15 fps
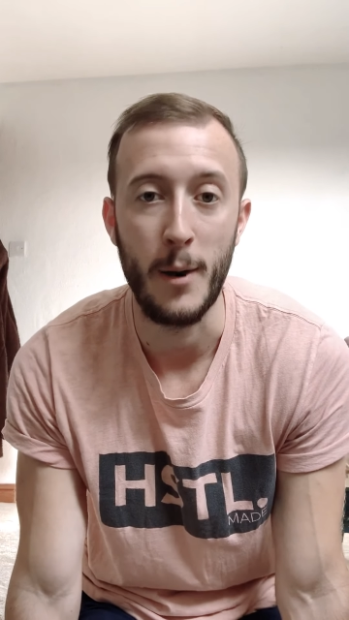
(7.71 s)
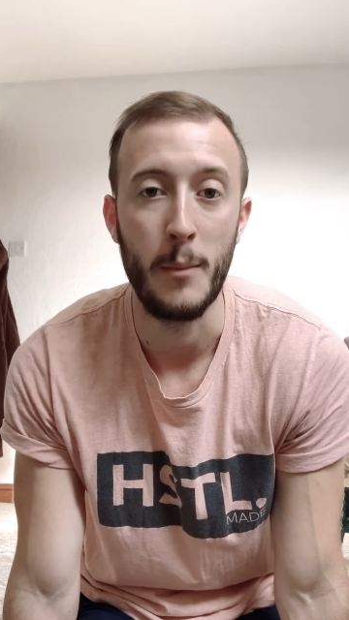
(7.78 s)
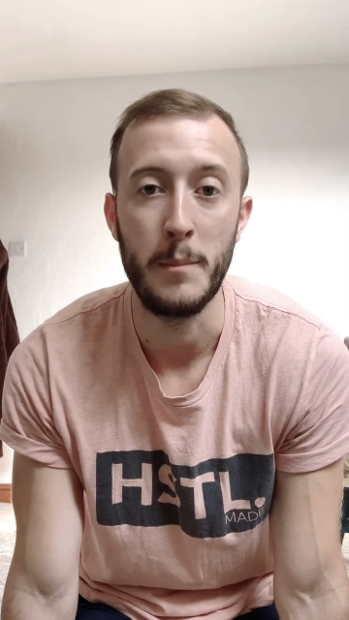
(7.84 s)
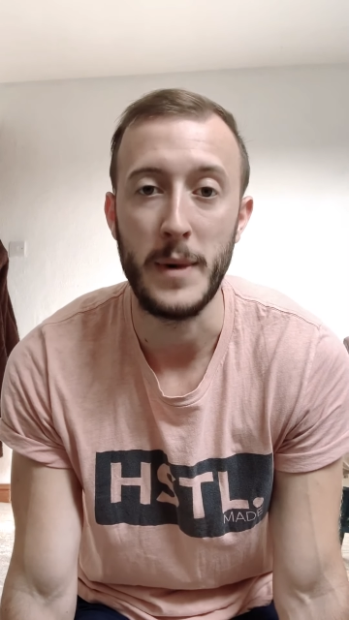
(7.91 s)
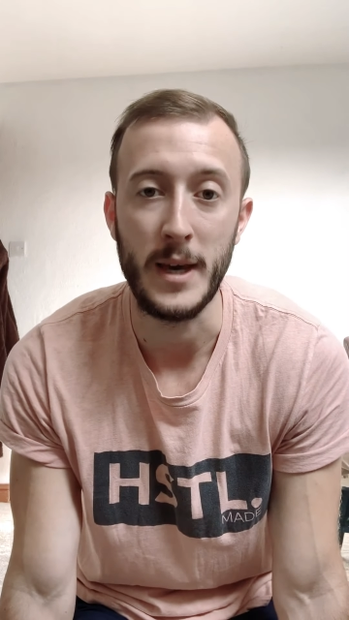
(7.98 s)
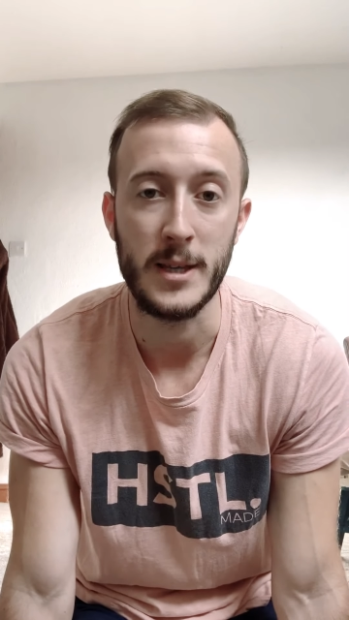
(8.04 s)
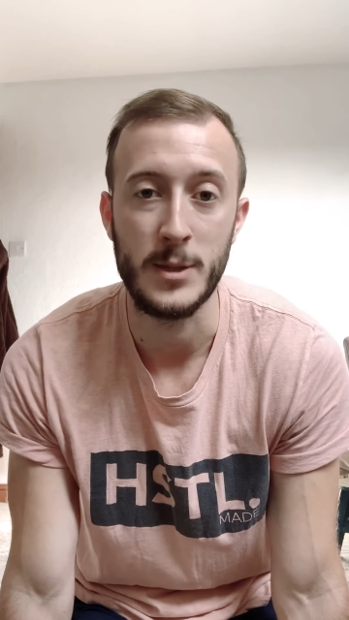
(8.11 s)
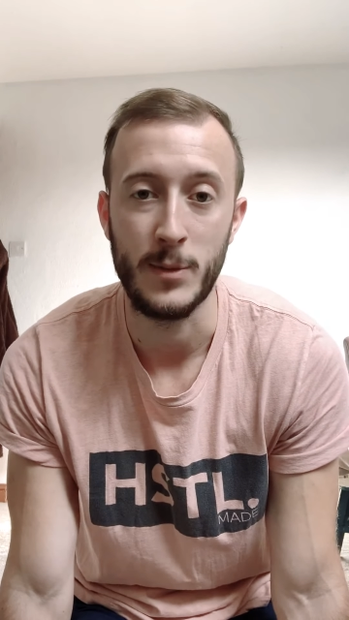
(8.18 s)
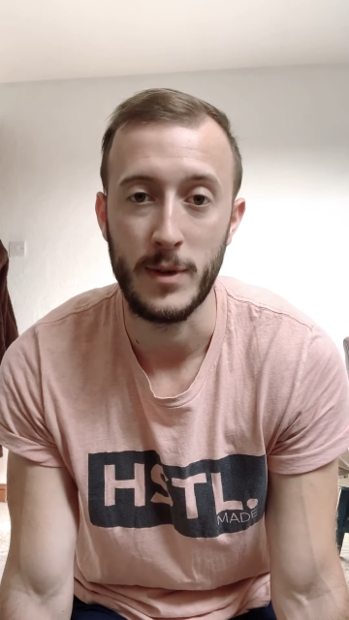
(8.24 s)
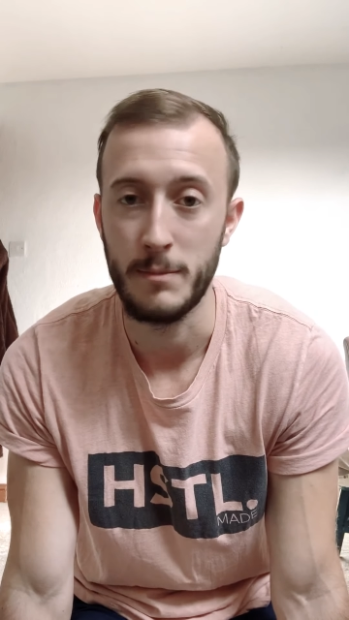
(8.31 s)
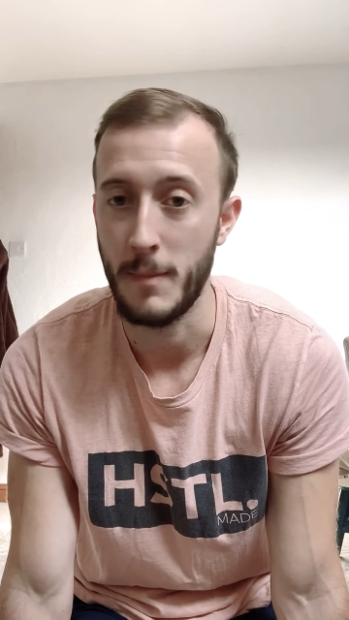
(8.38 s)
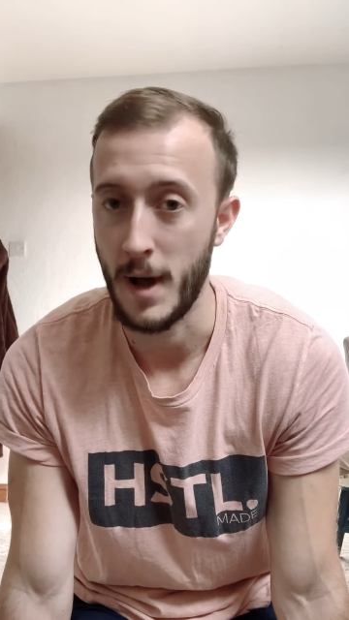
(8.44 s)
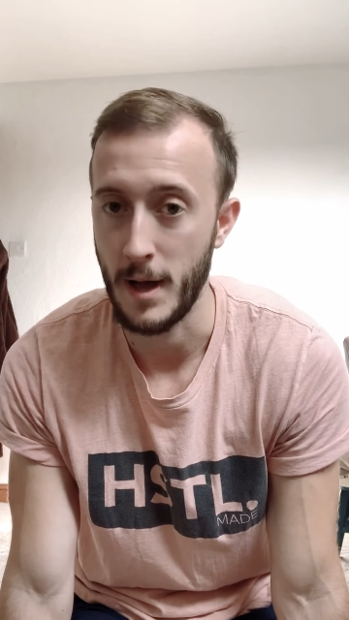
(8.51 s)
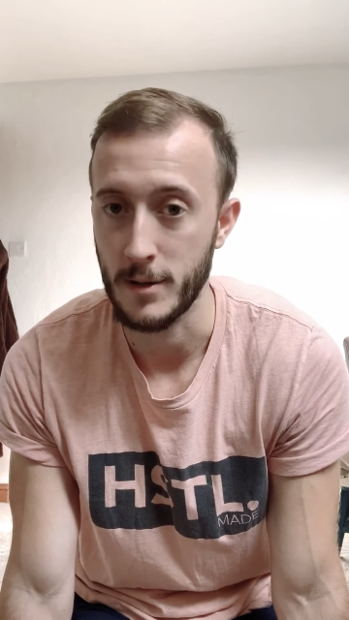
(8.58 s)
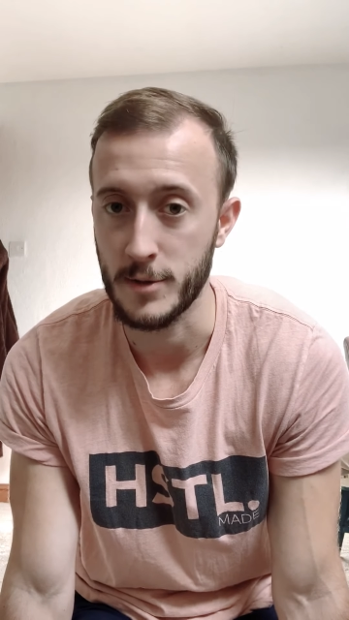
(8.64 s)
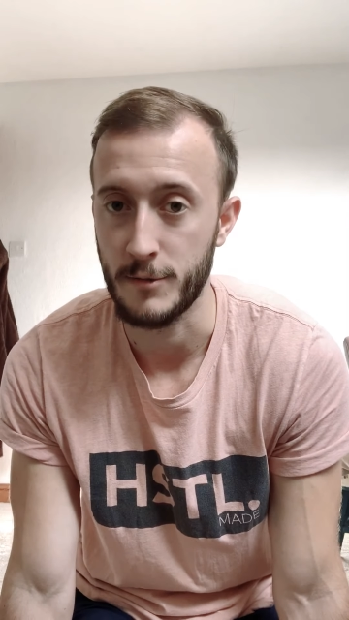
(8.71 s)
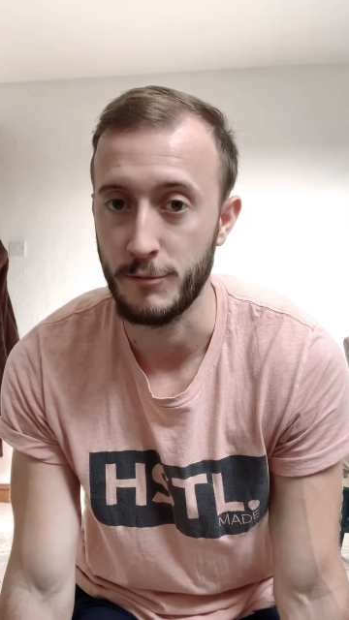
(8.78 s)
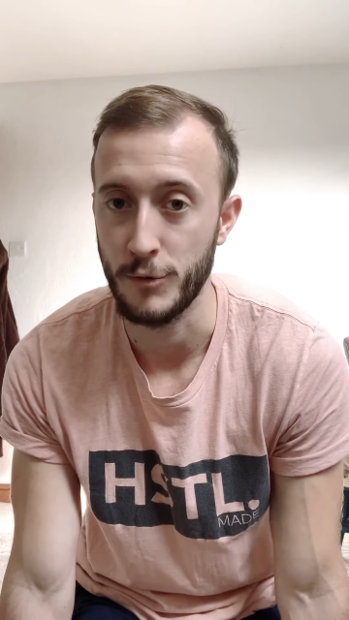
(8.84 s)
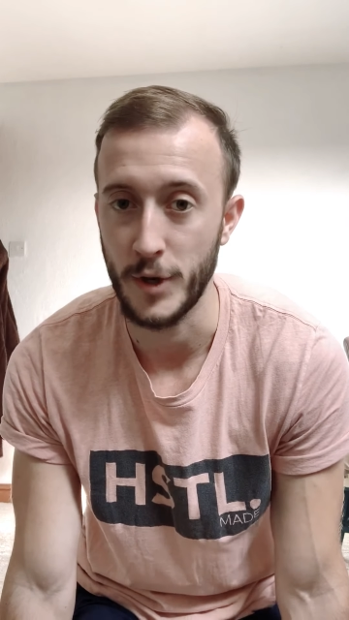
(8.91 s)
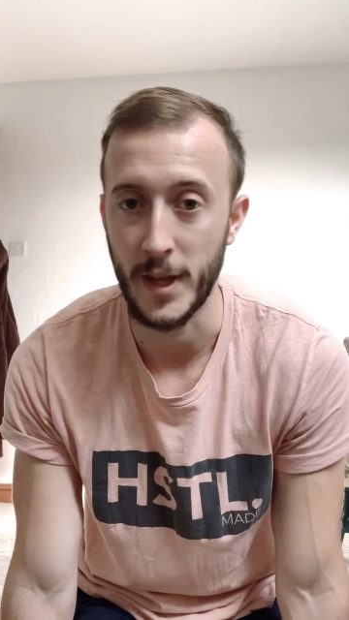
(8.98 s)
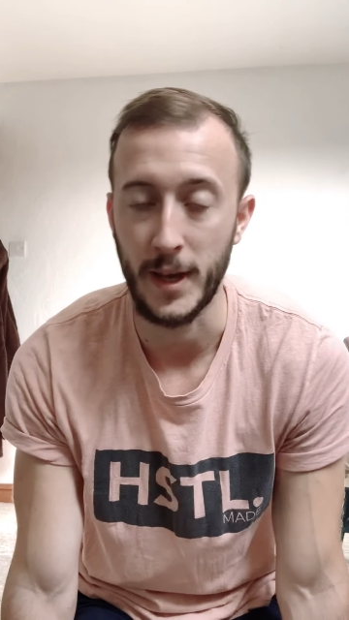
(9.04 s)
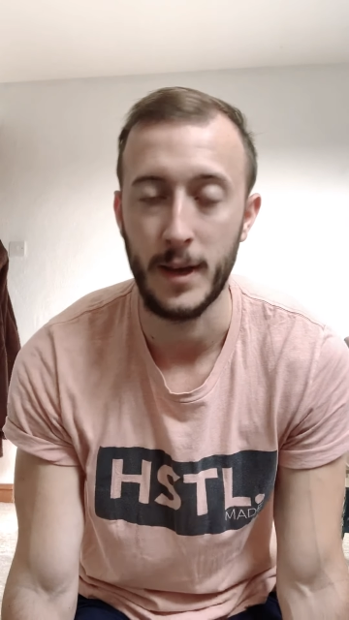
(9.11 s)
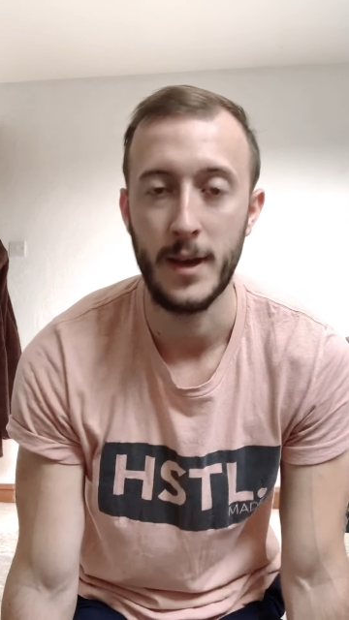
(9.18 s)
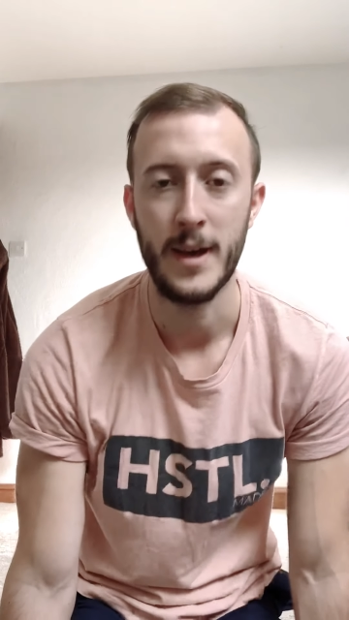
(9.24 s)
mixed with miles of running.